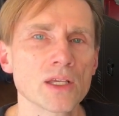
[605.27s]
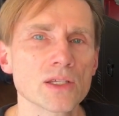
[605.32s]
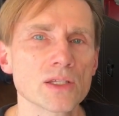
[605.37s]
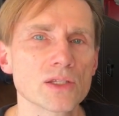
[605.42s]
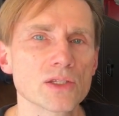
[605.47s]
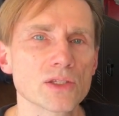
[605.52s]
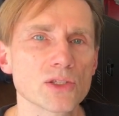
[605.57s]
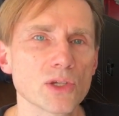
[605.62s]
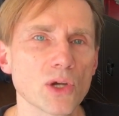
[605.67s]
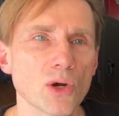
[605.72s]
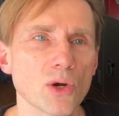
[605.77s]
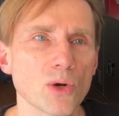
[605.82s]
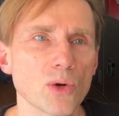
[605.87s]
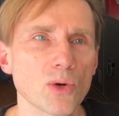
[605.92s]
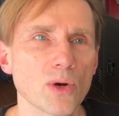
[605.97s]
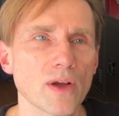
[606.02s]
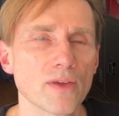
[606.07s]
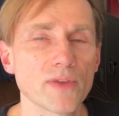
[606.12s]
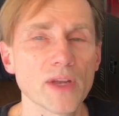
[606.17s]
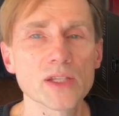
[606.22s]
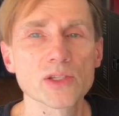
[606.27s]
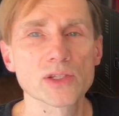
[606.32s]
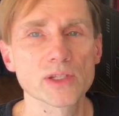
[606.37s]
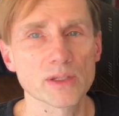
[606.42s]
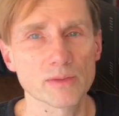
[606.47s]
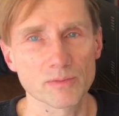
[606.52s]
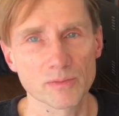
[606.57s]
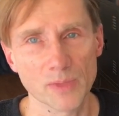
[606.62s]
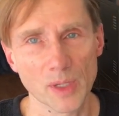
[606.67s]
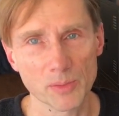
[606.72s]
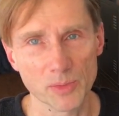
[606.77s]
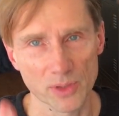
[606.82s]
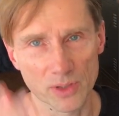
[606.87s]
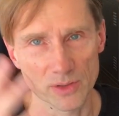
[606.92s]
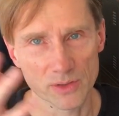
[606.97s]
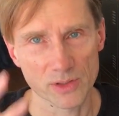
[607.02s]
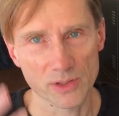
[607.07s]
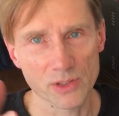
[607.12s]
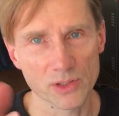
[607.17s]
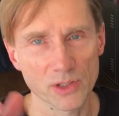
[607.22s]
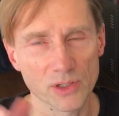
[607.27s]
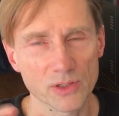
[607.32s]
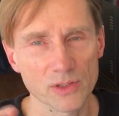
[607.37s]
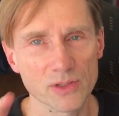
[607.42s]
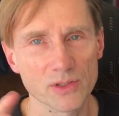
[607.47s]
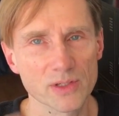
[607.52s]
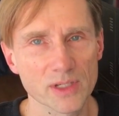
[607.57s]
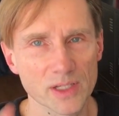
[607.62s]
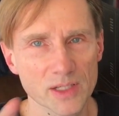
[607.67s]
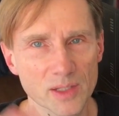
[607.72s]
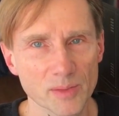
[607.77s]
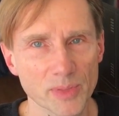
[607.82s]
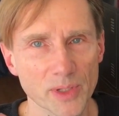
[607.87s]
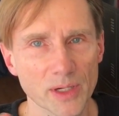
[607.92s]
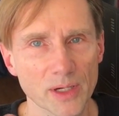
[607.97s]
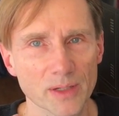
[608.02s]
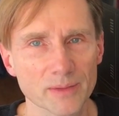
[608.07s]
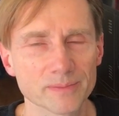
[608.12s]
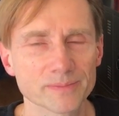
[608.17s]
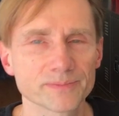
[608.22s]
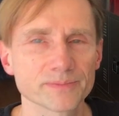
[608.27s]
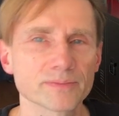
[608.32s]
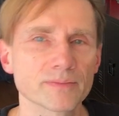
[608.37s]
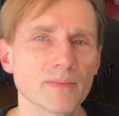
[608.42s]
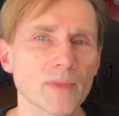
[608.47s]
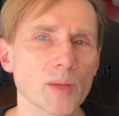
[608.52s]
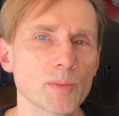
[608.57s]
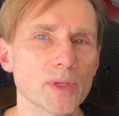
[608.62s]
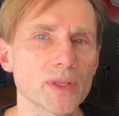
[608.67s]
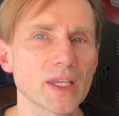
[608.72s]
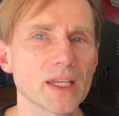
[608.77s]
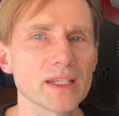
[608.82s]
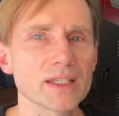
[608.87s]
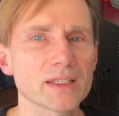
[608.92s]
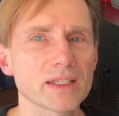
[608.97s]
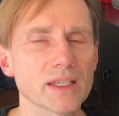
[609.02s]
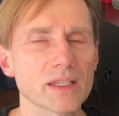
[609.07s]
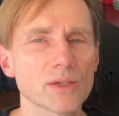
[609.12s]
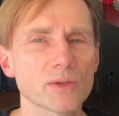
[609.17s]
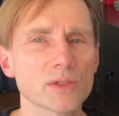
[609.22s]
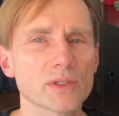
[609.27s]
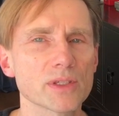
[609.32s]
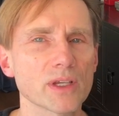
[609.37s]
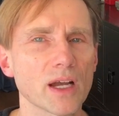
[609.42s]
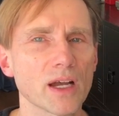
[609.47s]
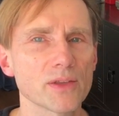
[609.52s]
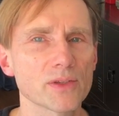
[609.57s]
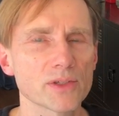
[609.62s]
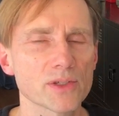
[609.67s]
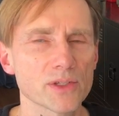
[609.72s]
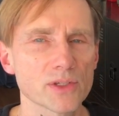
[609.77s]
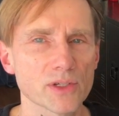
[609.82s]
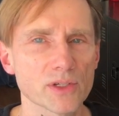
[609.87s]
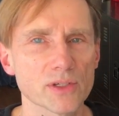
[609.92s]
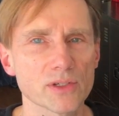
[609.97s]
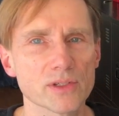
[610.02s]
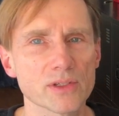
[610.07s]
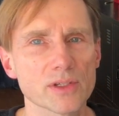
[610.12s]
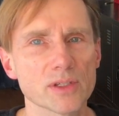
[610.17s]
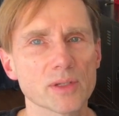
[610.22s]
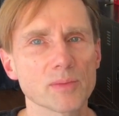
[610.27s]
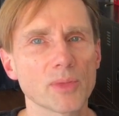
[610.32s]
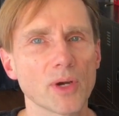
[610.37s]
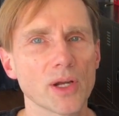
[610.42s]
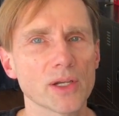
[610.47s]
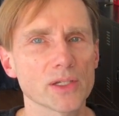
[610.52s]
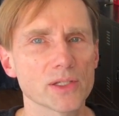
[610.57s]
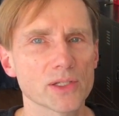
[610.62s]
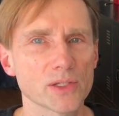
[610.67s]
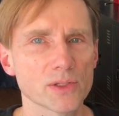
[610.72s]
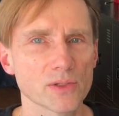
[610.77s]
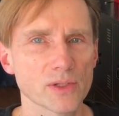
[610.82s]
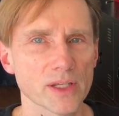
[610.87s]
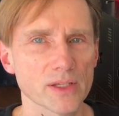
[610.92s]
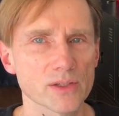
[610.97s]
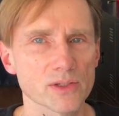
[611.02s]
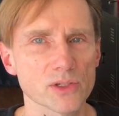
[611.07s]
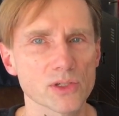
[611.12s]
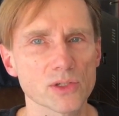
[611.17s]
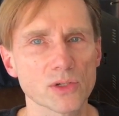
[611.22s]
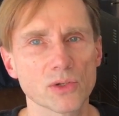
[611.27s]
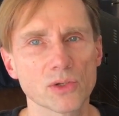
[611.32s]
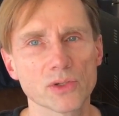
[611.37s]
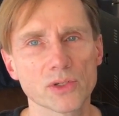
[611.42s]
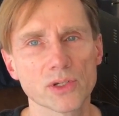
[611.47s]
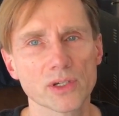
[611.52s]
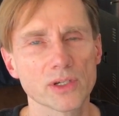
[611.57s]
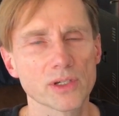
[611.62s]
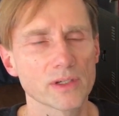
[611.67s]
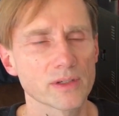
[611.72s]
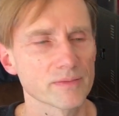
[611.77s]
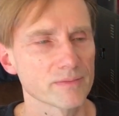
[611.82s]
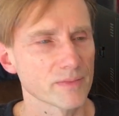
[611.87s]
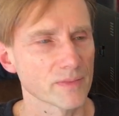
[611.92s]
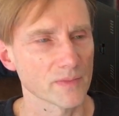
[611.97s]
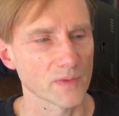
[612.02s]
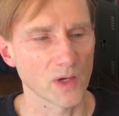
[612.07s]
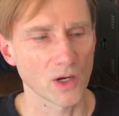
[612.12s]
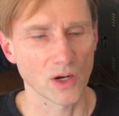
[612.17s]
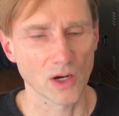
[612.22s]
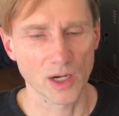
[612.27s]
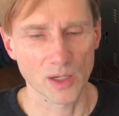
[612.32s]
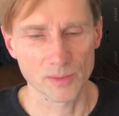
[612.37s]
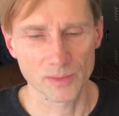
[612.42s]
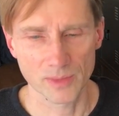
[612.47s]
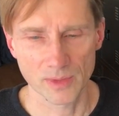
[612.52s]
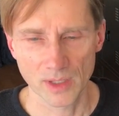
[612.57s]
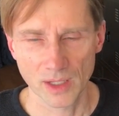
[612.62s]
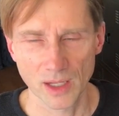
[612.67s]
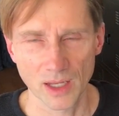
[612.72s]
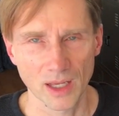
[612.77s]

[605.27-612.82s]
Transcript: So eventually, remember, the circles disappear. But then he said there was other circles in the body too, like the shoulder, arm.